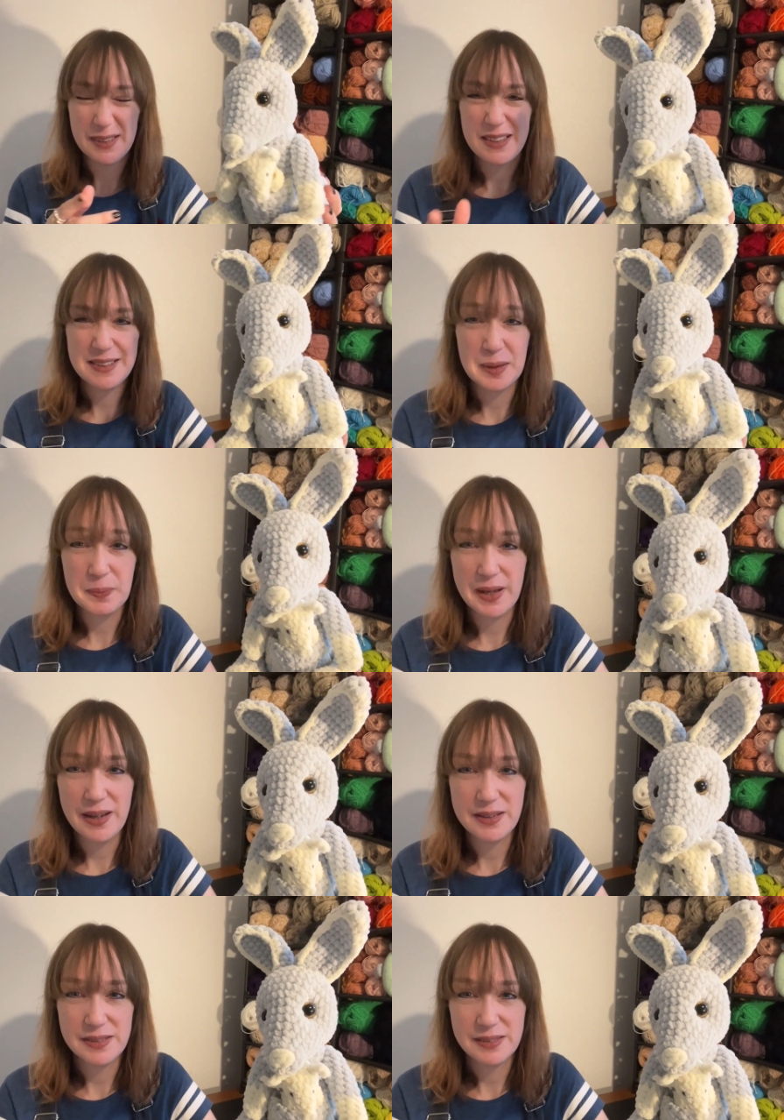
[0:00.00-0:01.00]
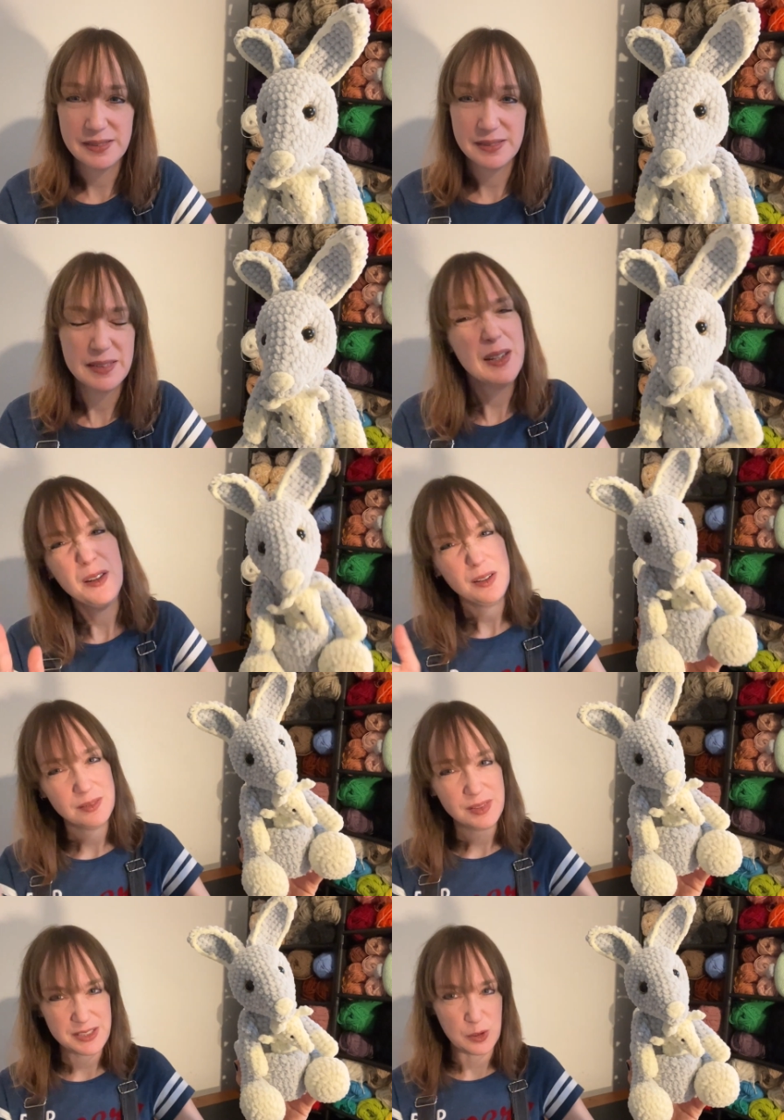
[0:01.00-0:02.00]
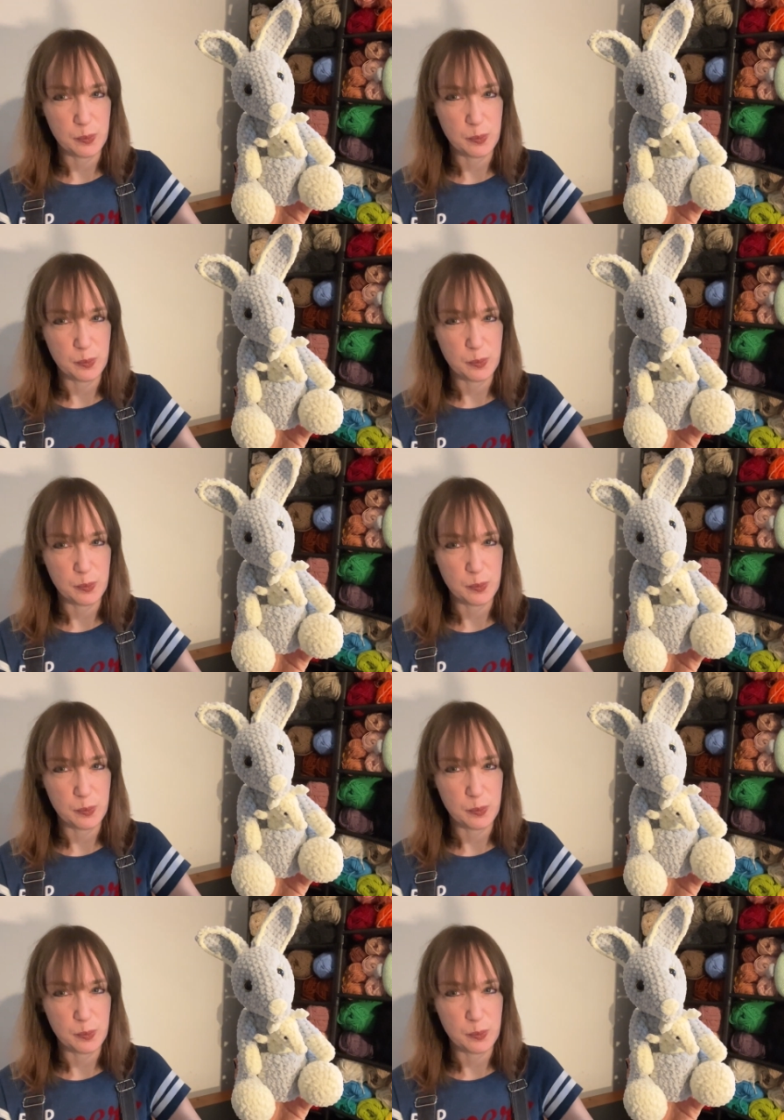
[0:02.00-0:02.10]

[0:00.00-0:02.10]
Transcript: Is that bad? It's not